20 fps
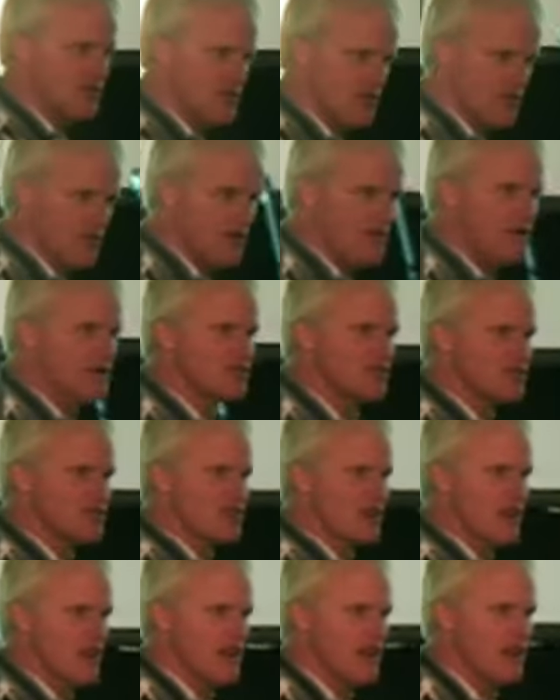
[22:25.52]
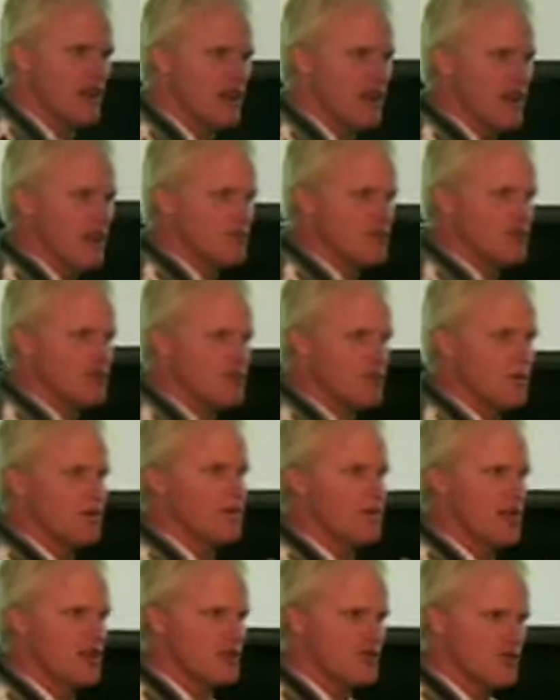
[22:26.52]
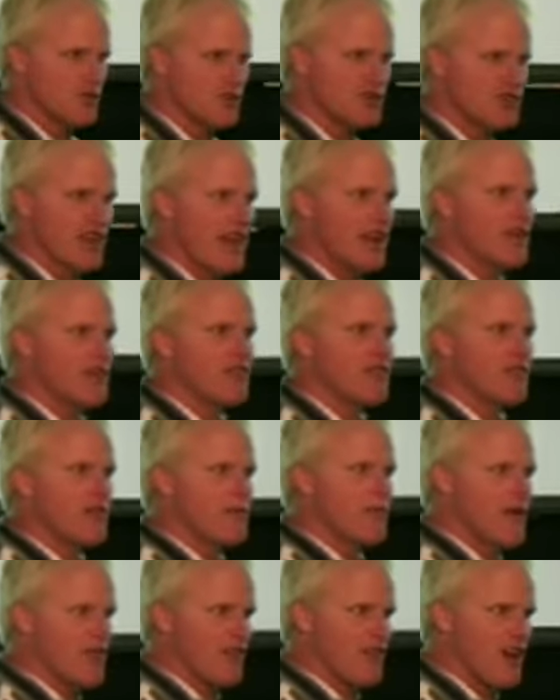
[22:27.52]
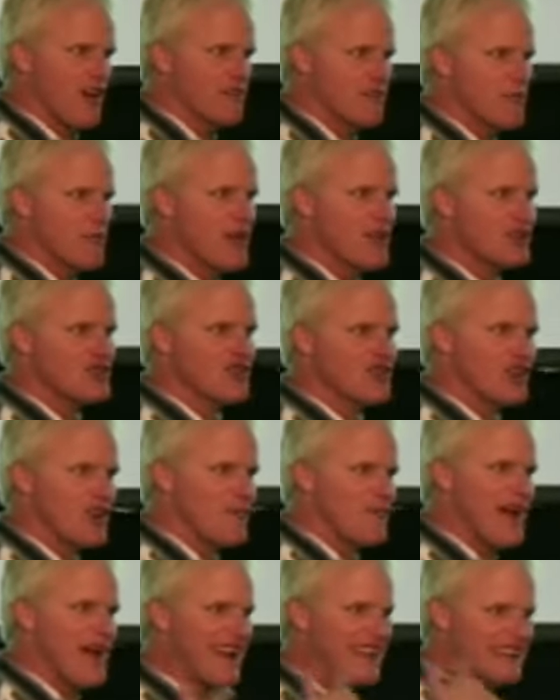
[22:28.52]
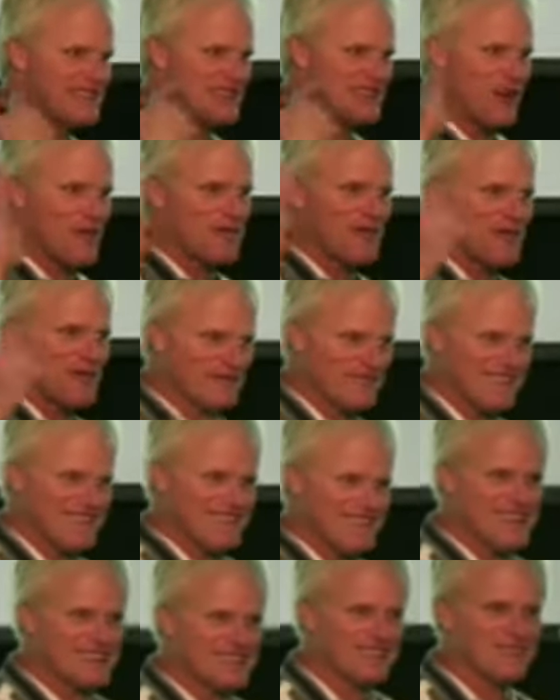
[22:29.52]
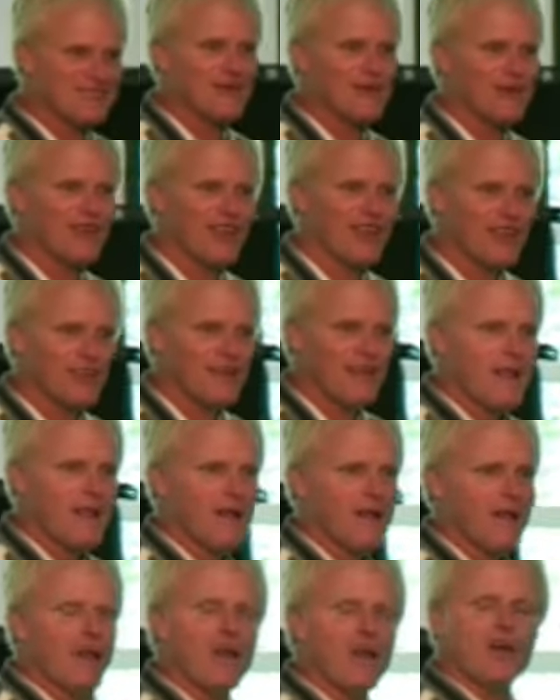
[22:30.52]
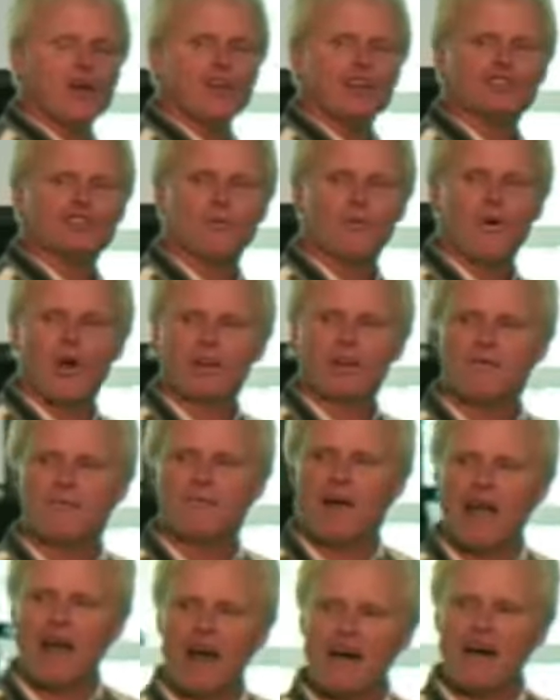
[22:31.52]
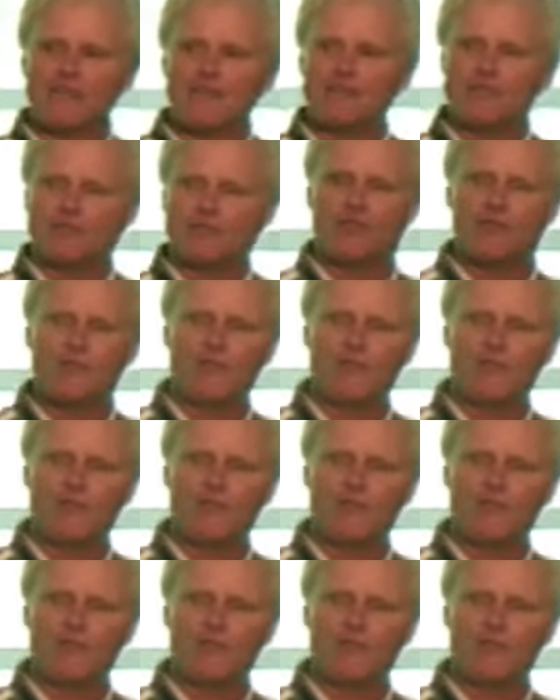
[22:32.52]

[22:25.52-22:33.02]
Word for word: you 3 months straight. So she wanted to make sure she had her 3-month confirmation to come back and tell me it was a testimony. She walked in my office 3